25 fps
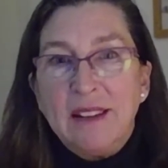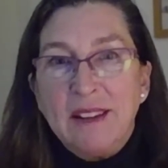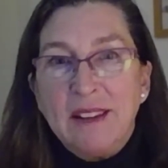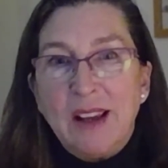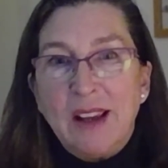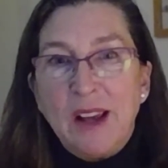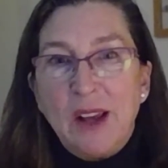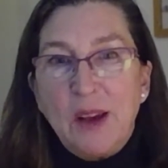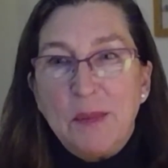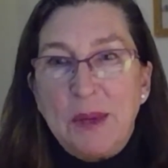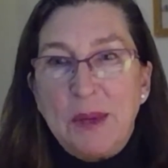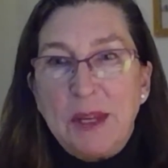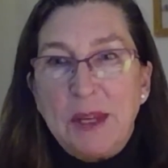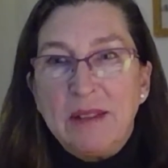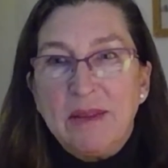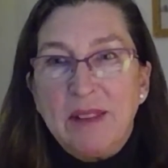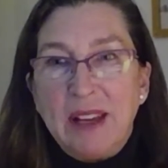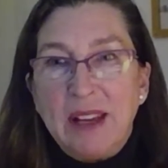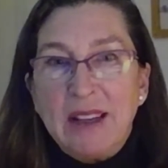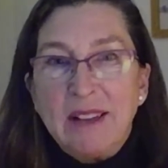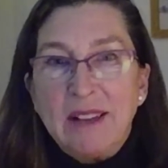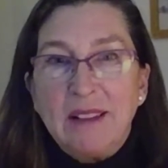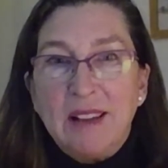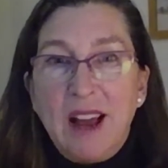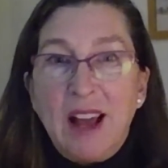
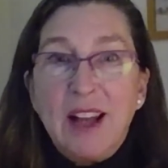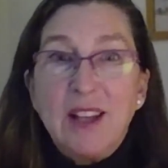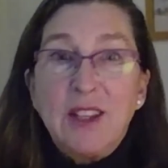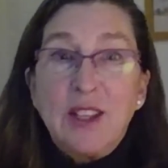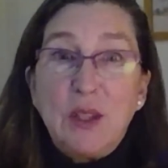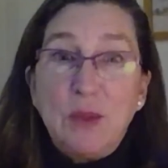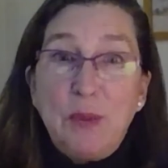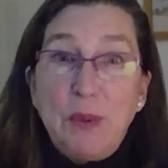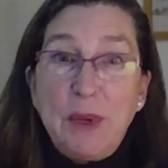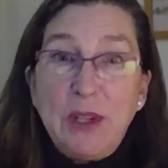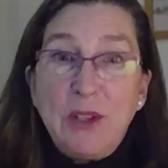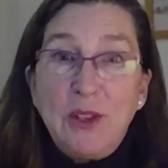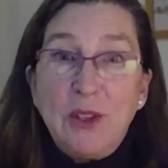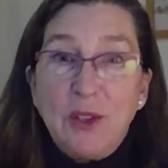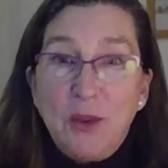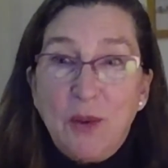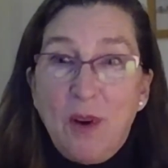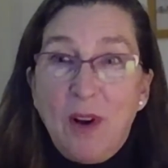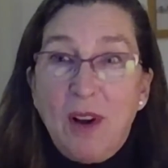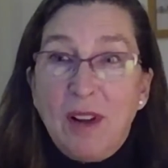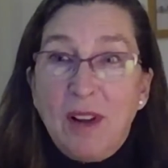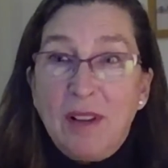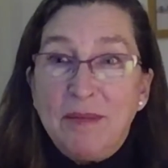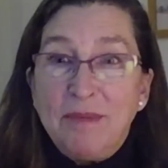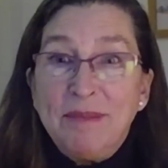And Godspeed to you
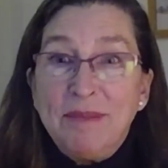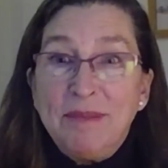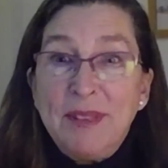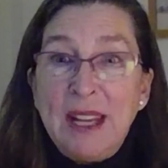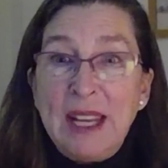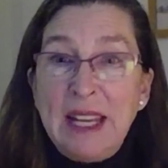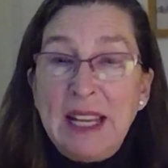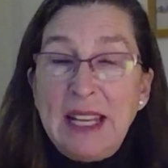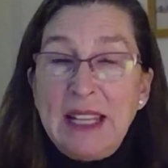all.